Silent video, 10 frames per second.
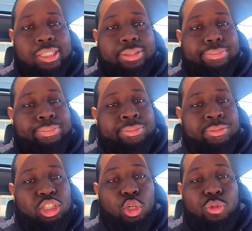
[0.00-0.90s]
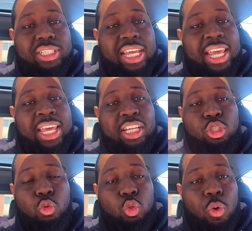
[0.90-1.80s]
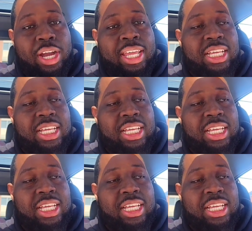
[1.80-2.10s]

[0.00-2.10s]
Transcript: 210, 220,